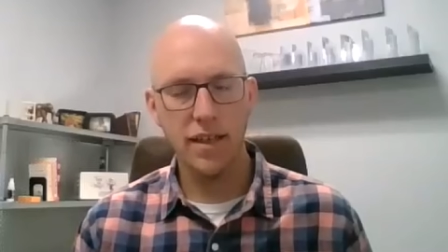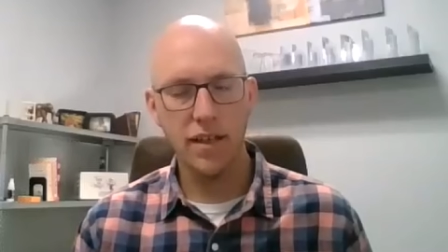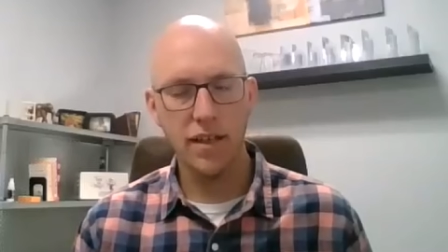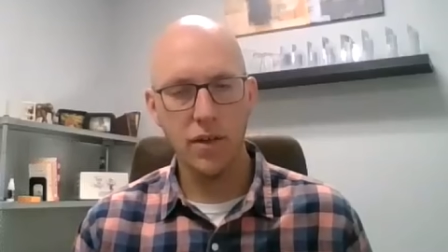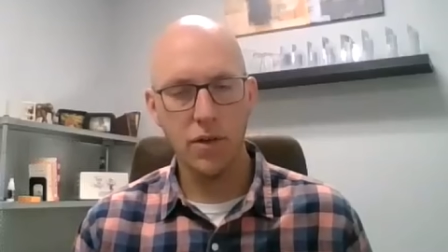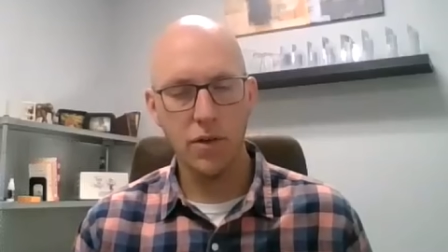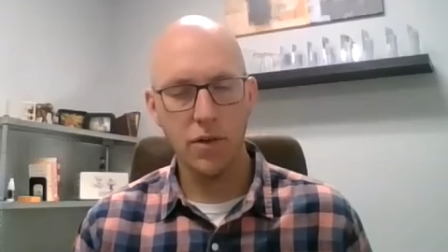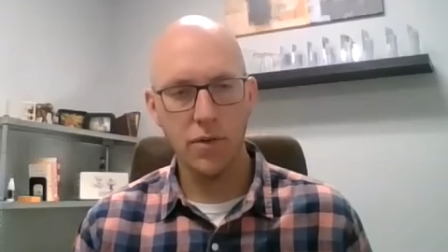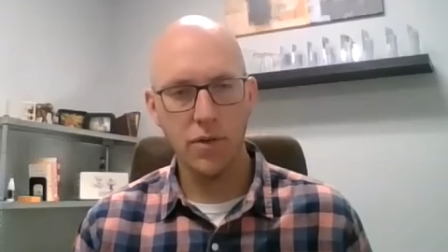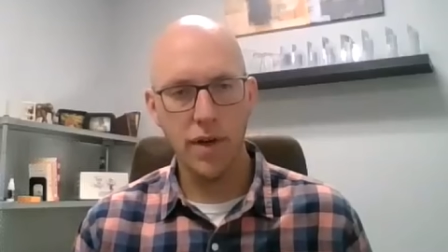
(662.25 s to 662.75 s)
at a
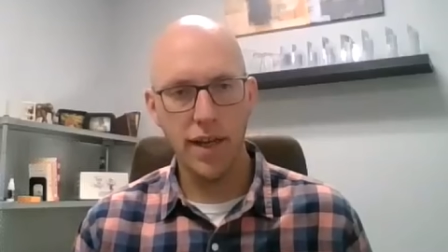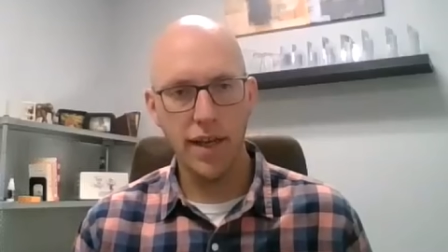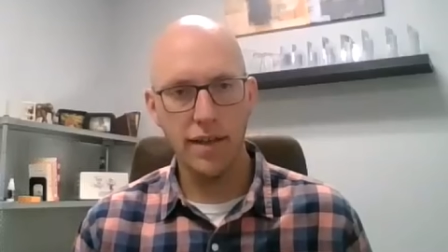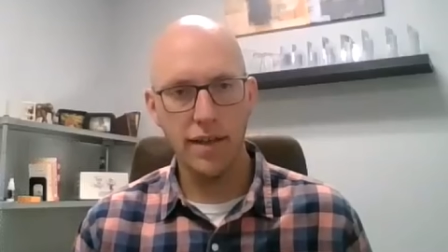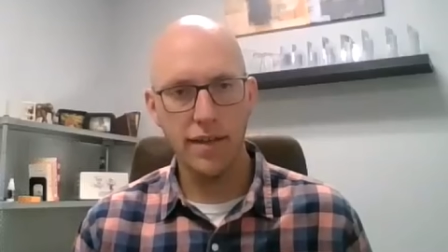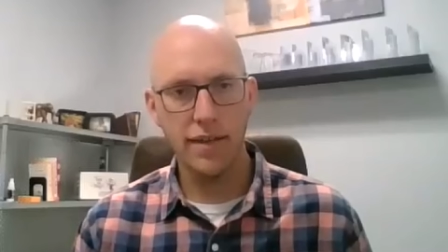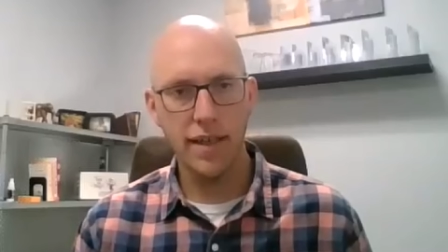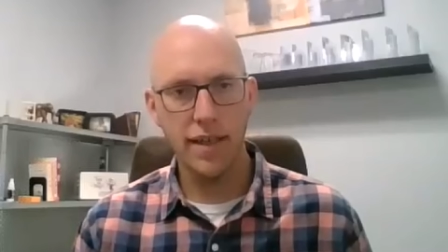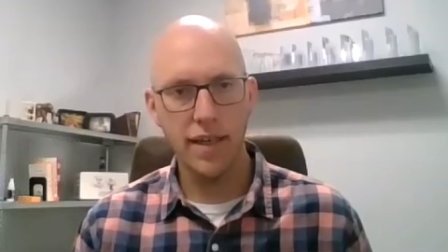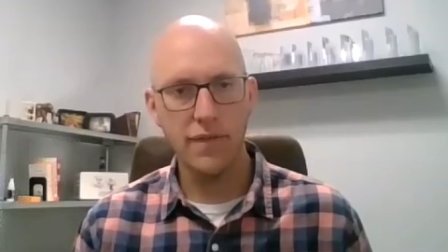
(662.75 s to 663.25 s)
lower
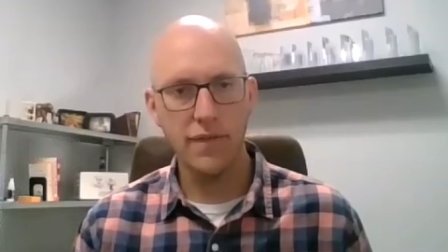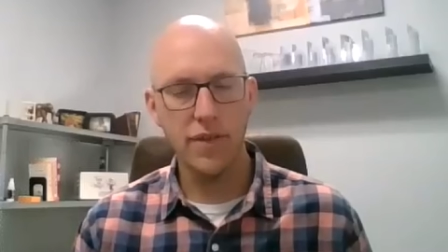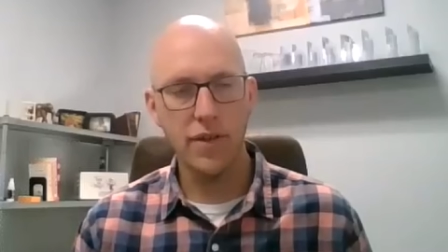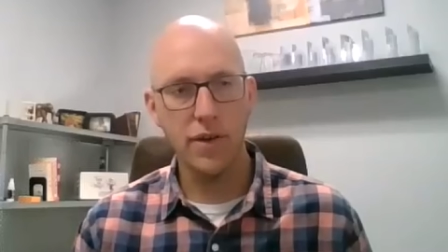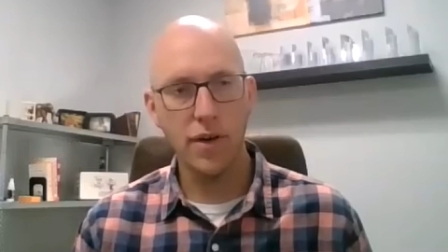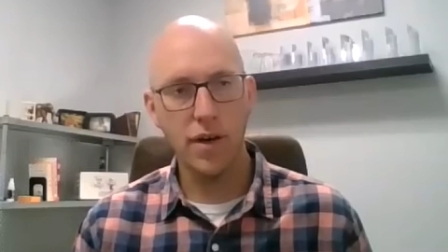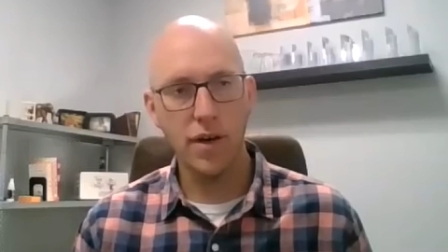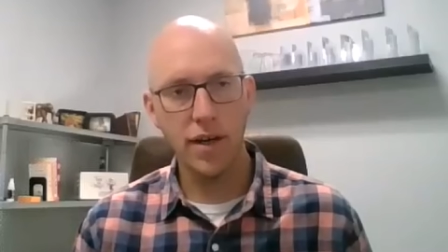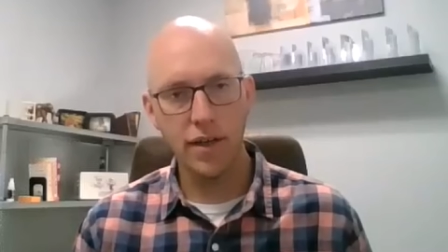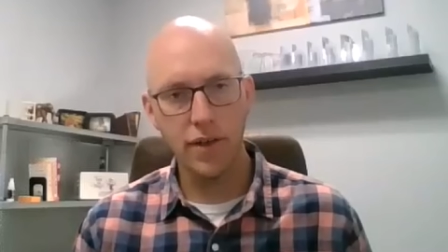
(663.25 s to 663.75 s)
rate and if
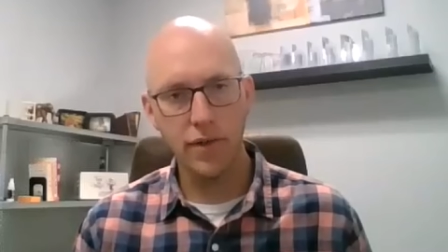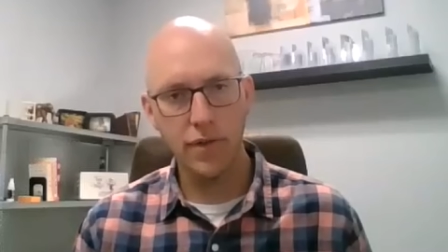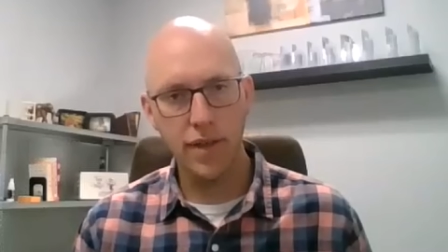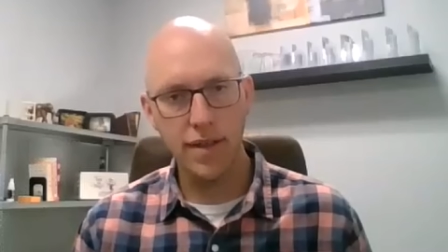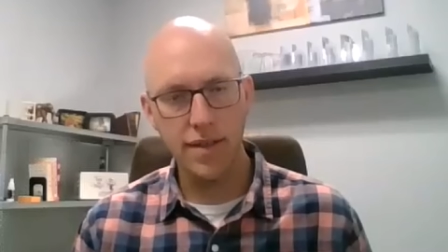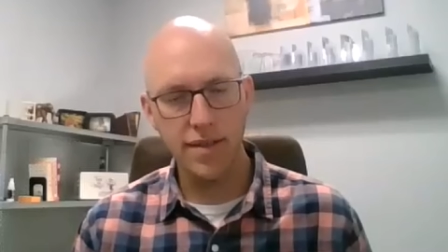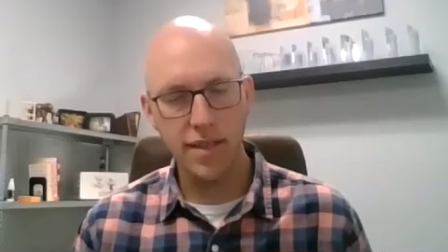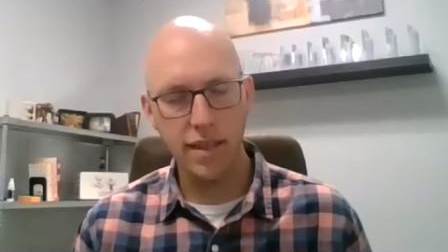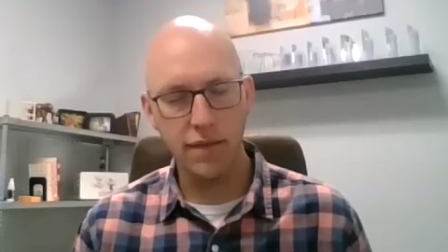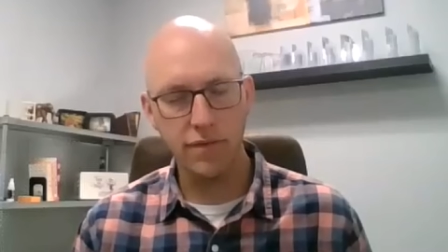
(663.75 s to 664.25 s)
you are going to
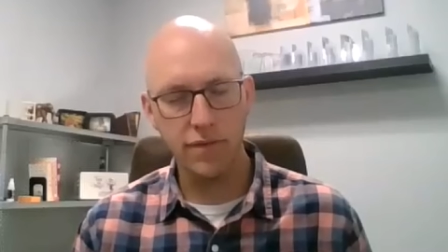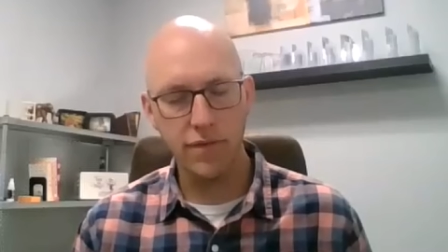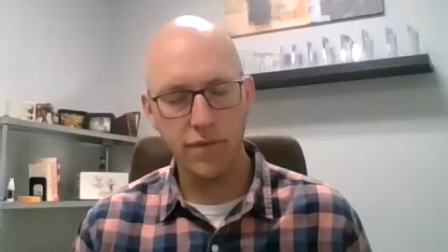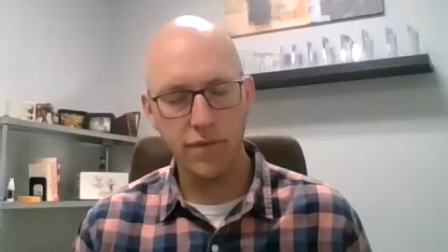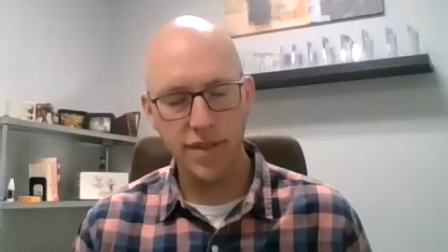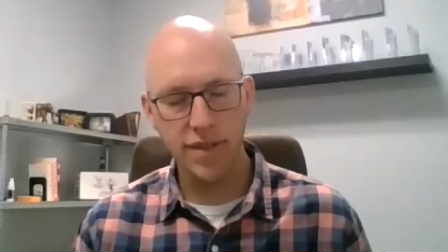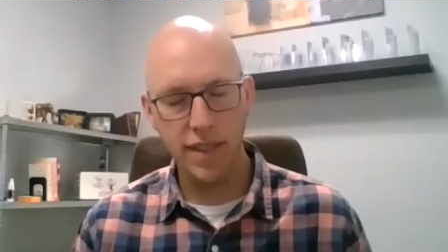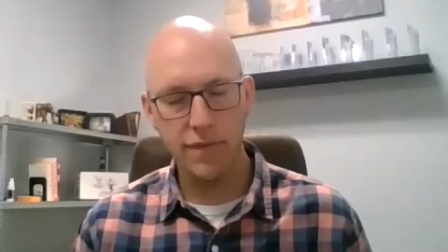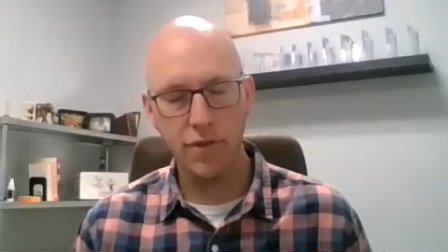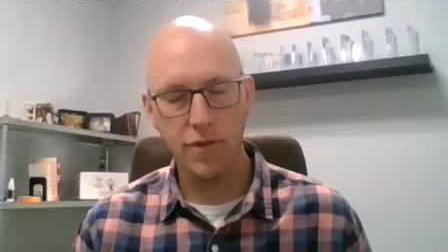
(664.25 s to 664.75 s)
run several
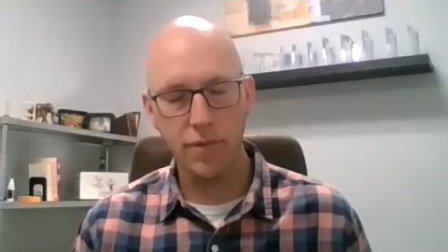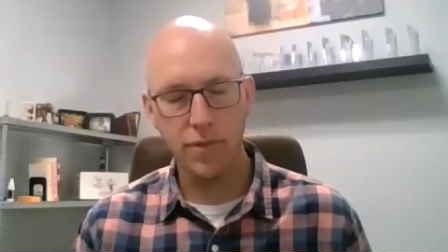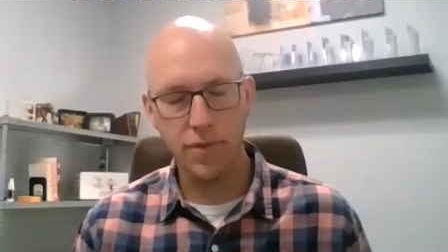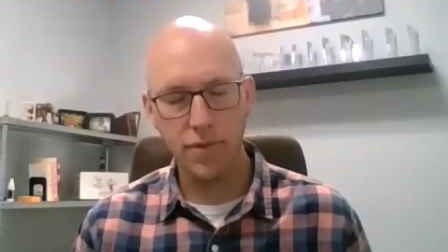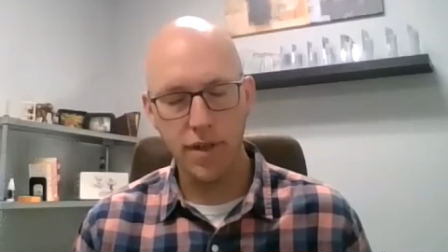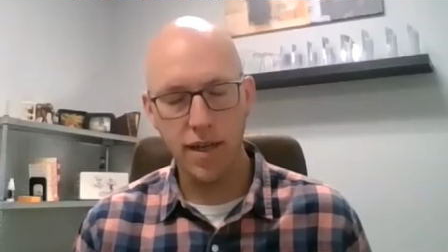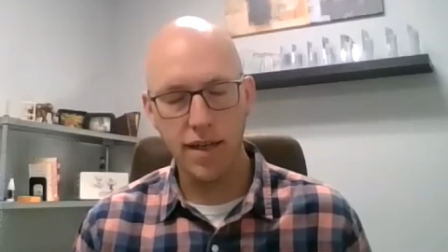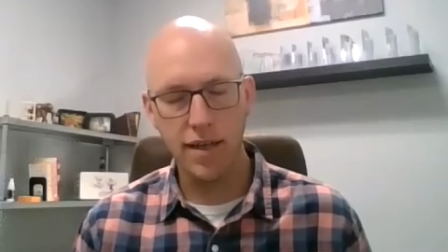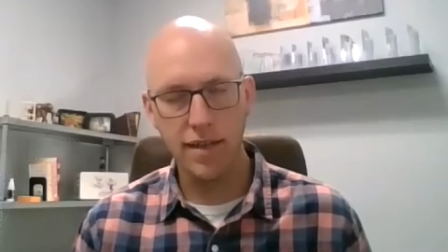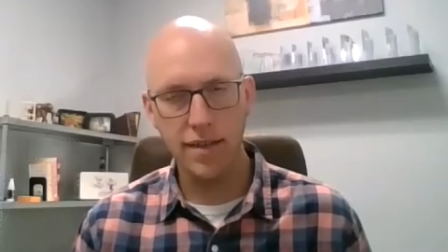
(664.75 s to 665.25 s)
several
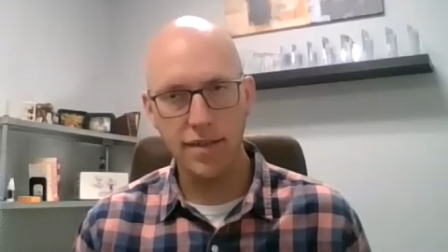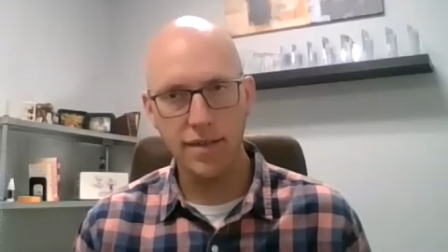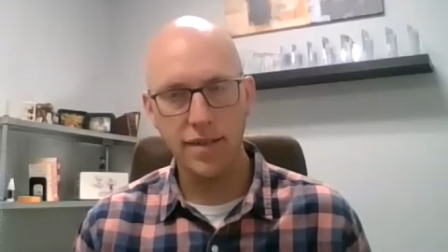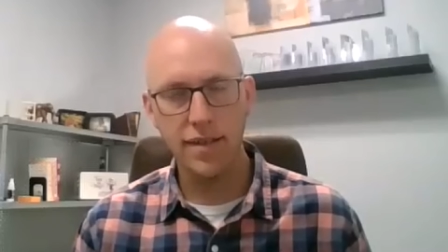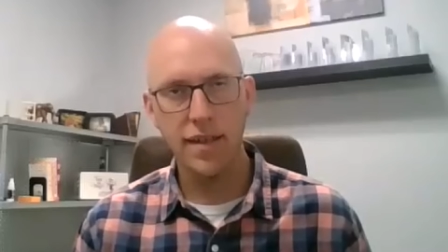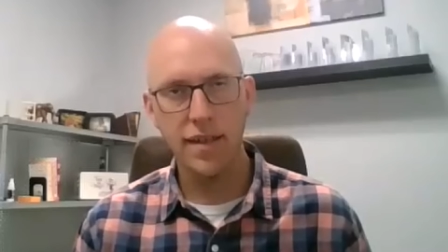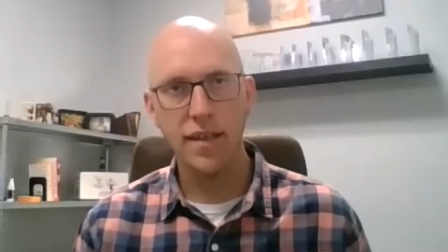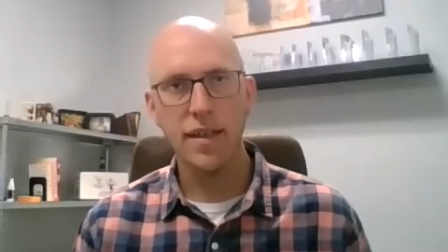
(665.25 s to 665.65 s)
products